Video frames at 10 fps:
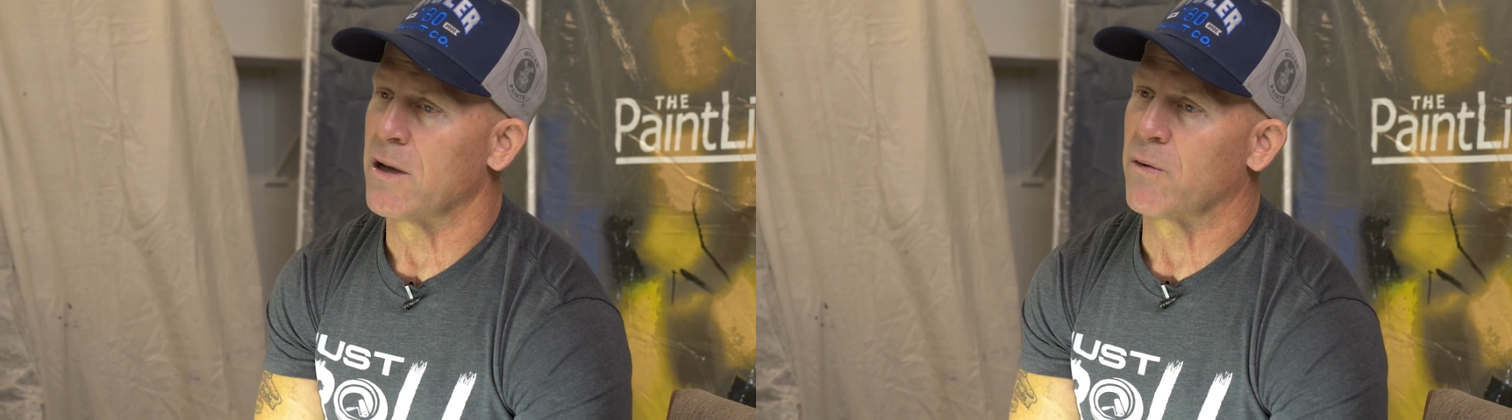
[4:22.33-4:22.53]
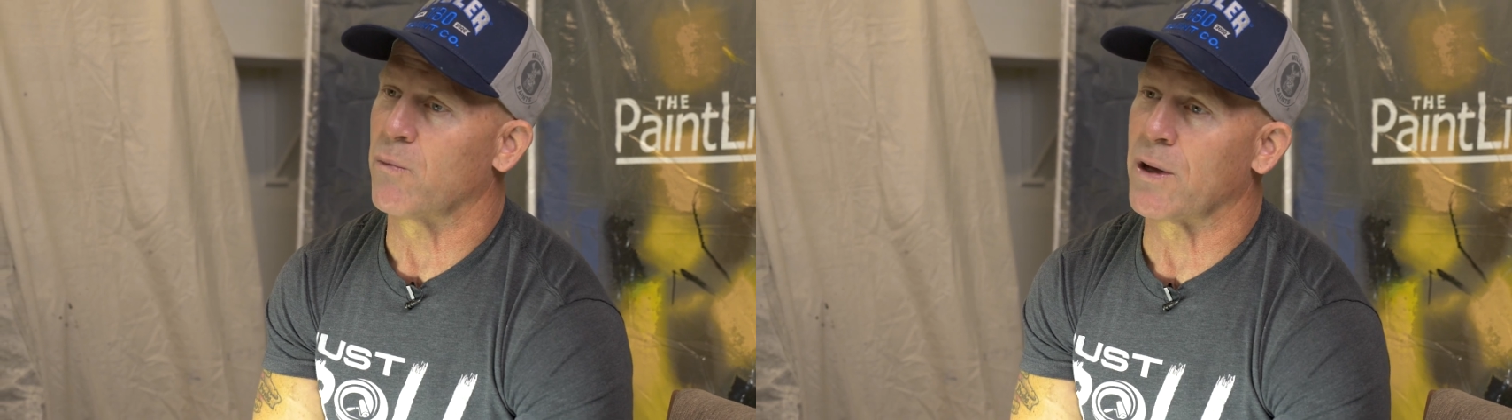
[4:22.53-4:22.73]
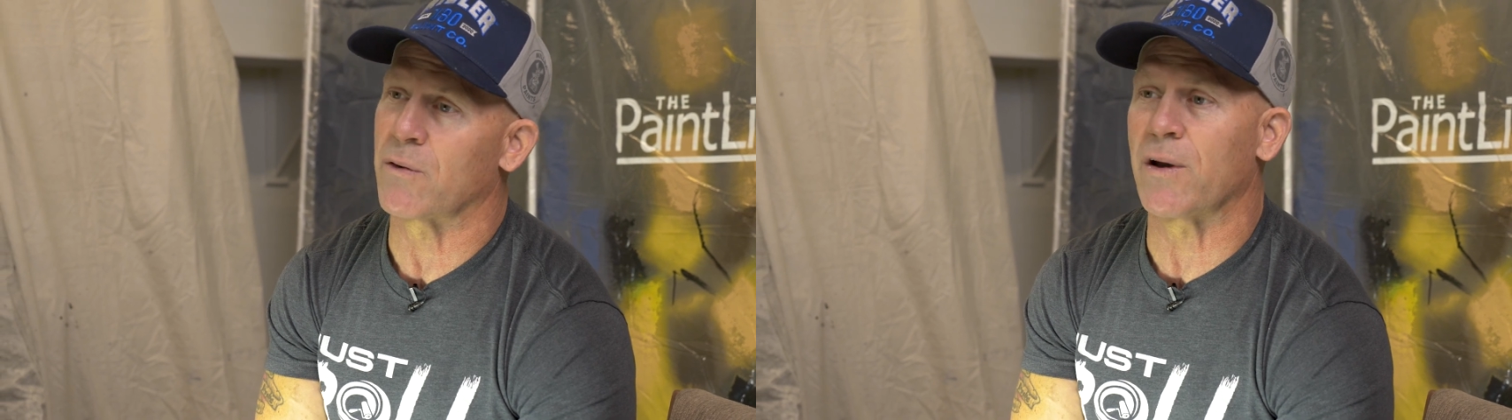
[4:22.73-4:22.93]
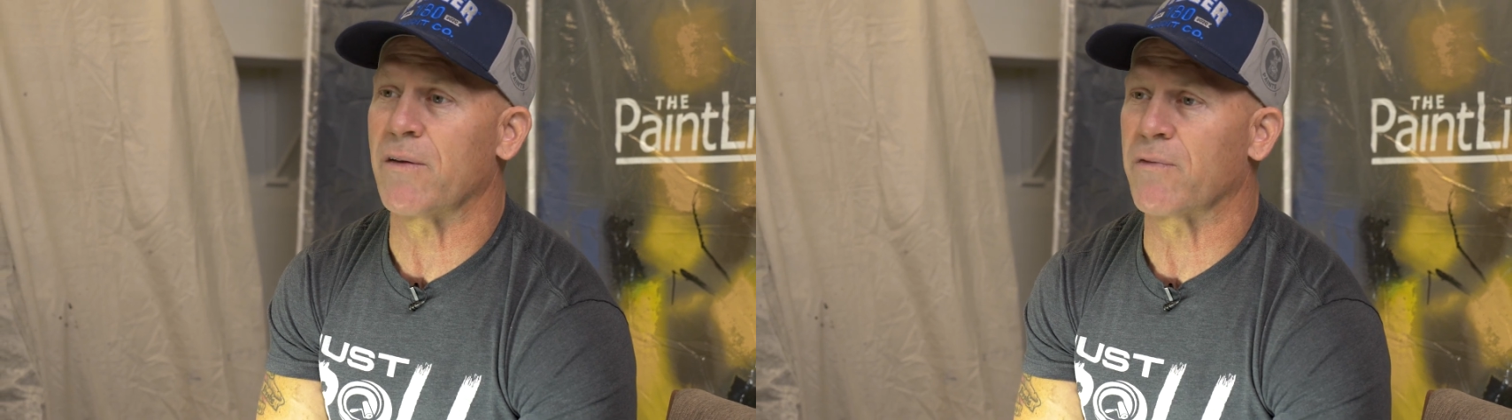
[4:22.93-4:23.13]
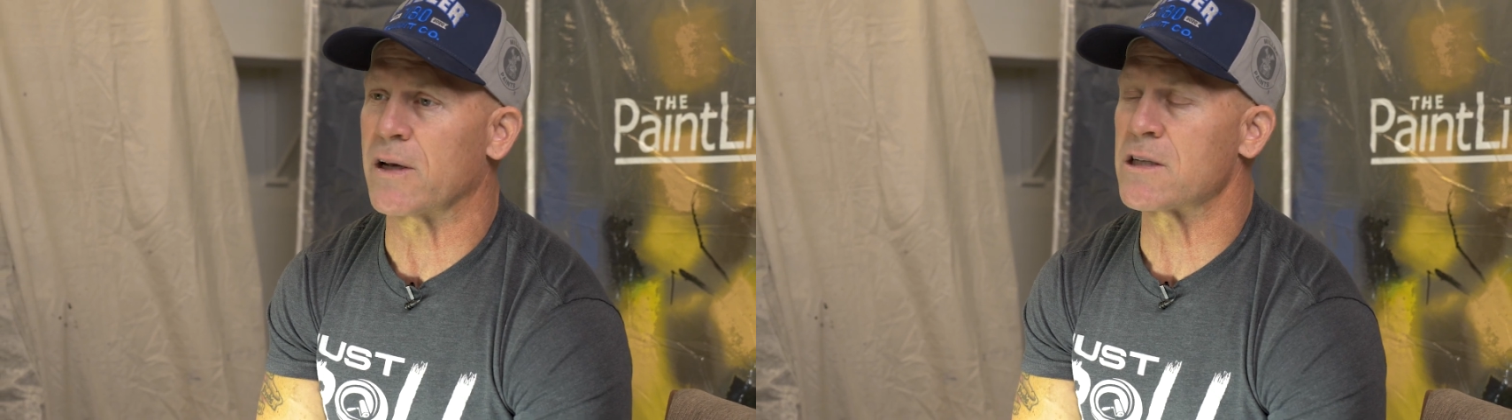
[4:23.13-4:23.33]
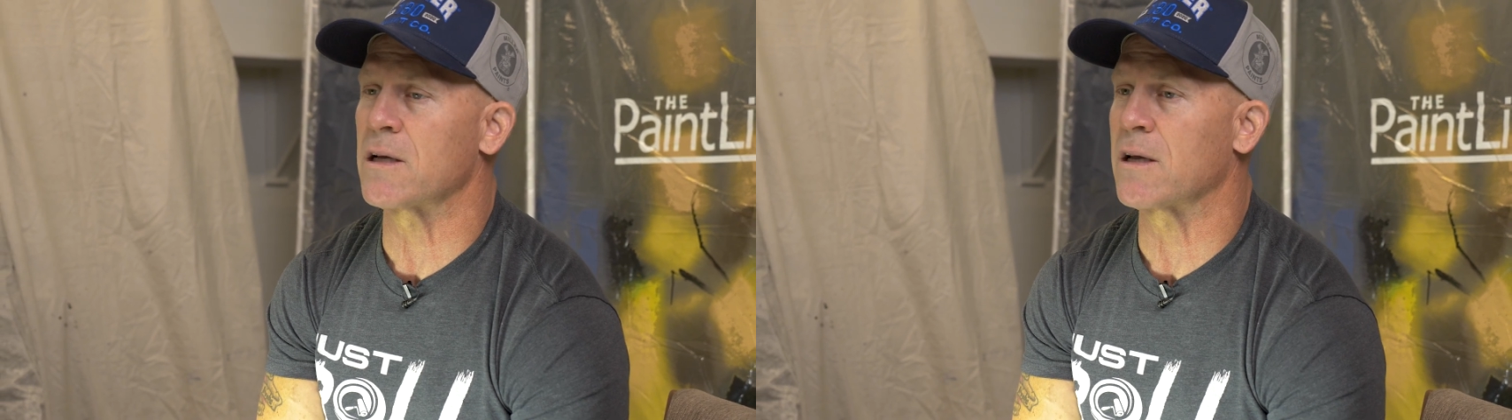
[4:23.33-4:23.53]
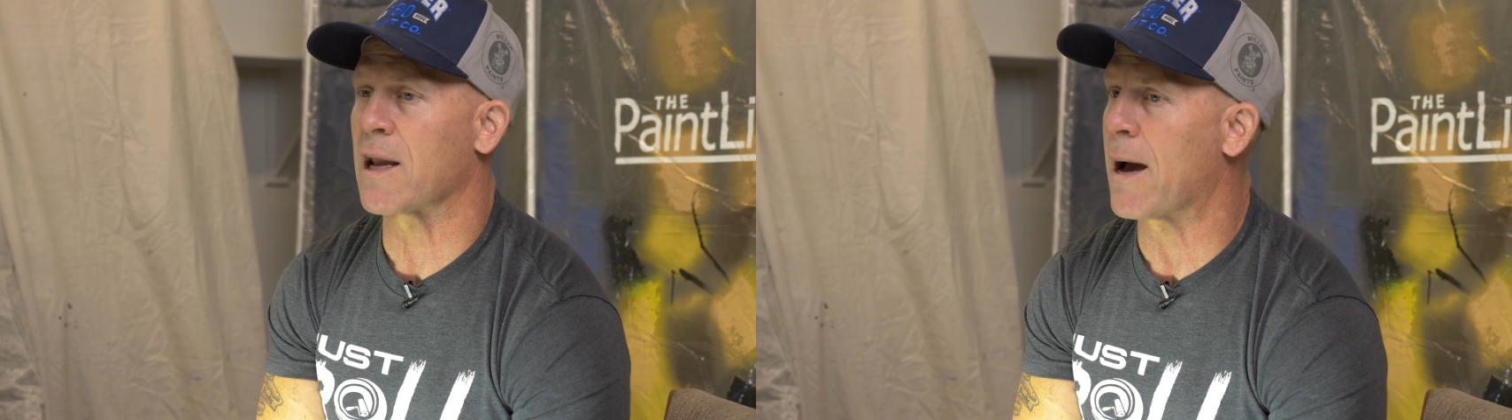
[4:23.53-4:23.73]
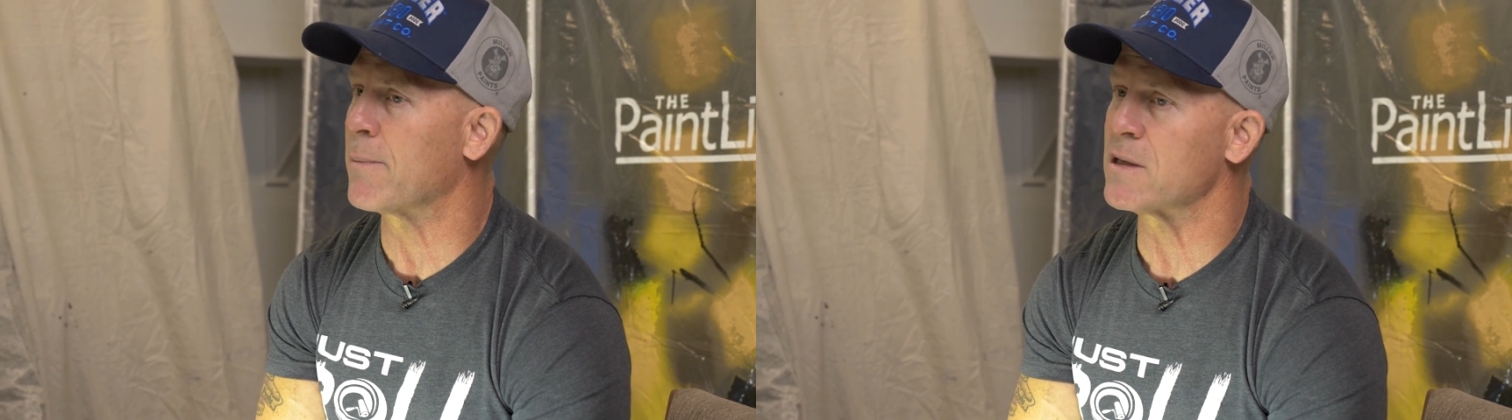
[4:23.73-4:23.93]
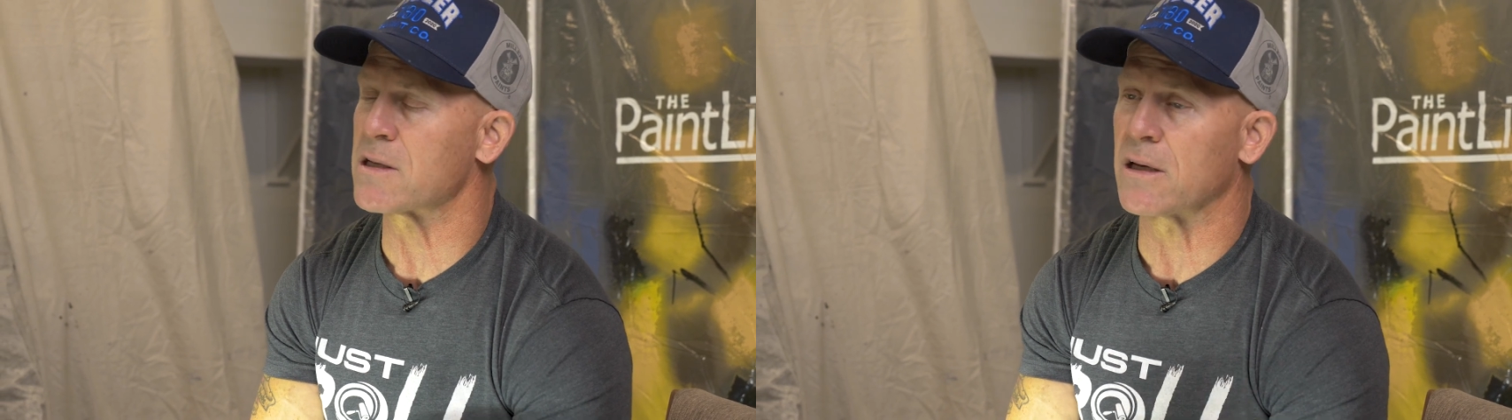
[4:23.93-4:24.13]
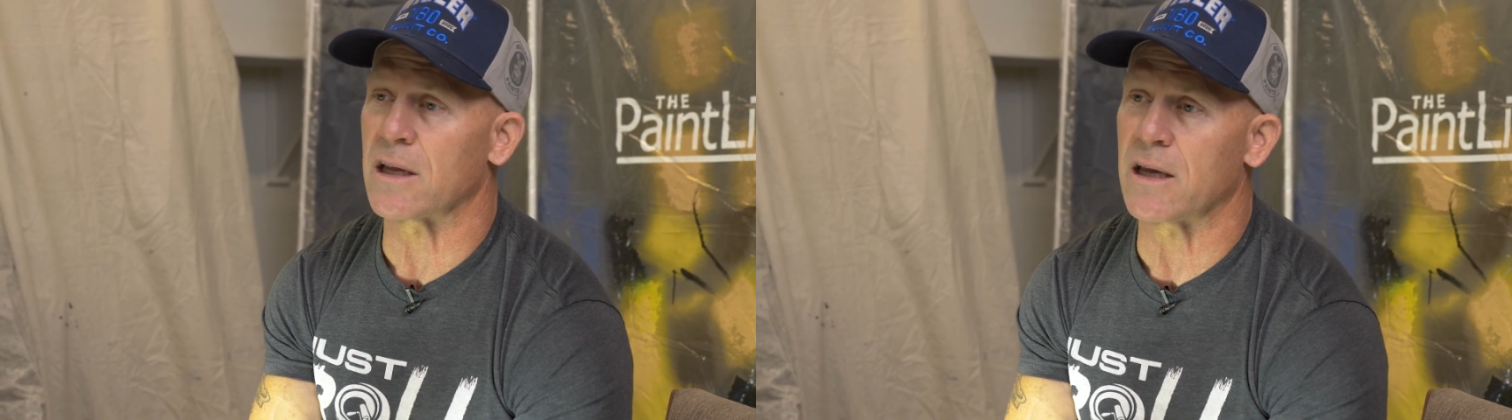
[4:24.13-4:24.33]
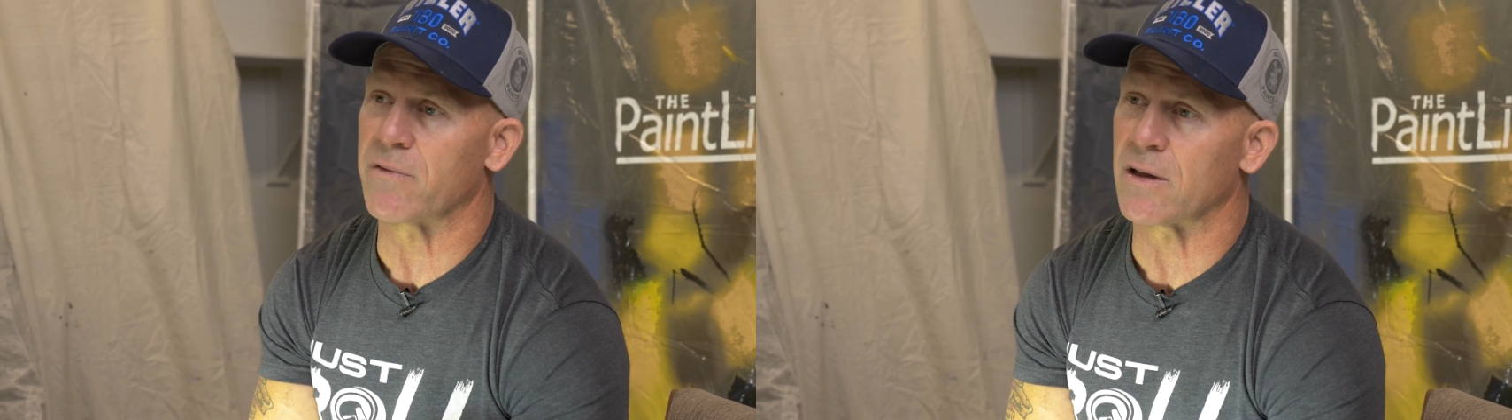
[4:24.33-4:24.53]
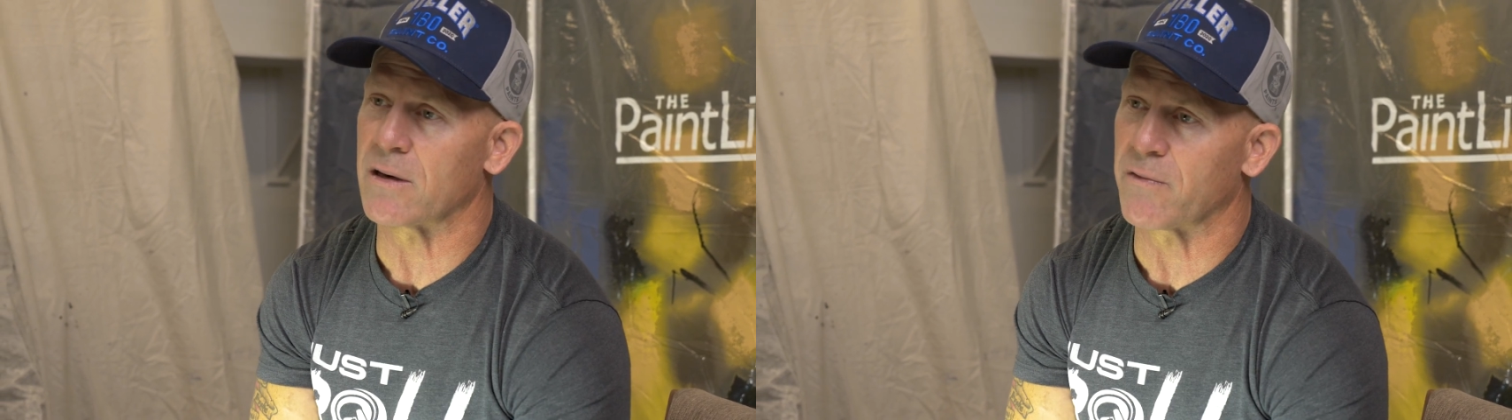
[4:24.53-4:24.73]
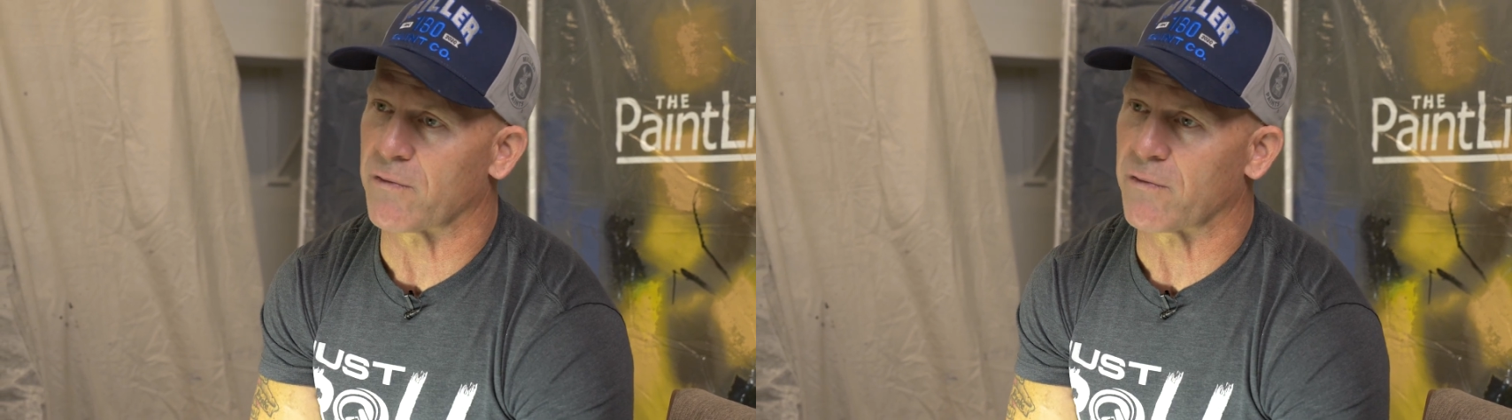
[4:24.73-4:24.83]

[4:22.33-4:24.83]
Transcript: when refinishing cabinets and even